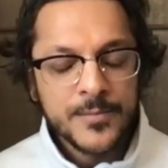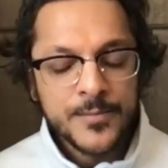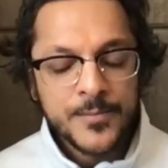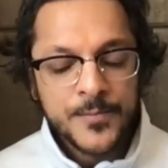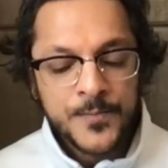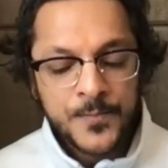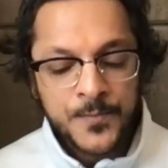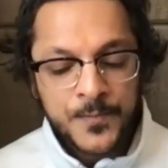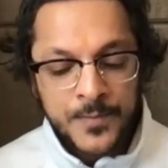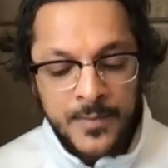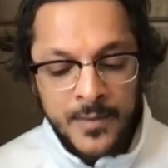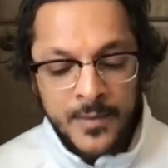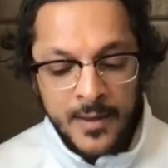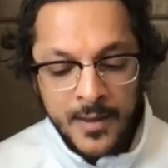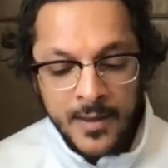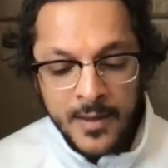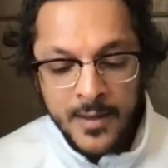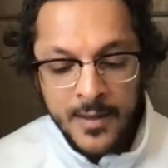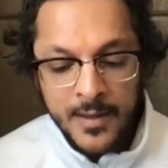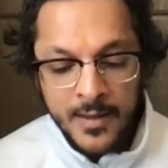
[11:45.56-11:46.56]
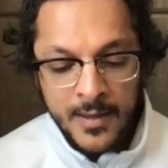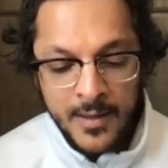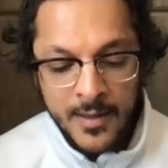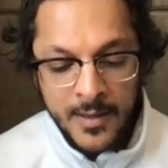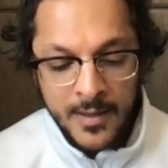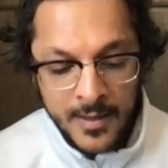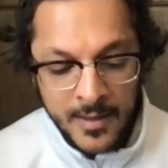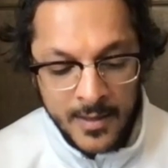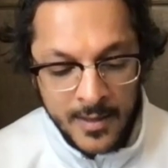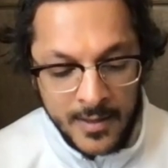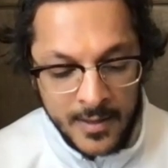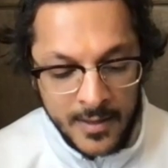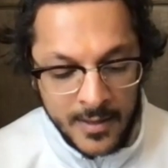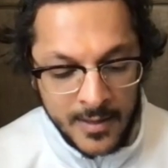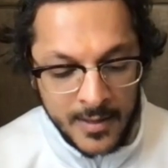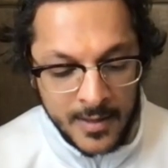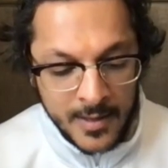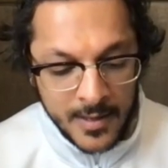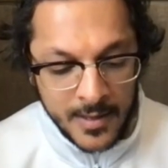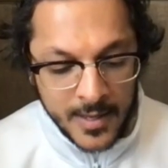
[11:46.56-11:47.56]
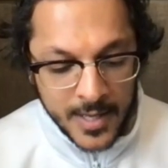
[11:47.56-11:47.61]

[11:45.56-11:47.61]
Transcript: (no one is talking)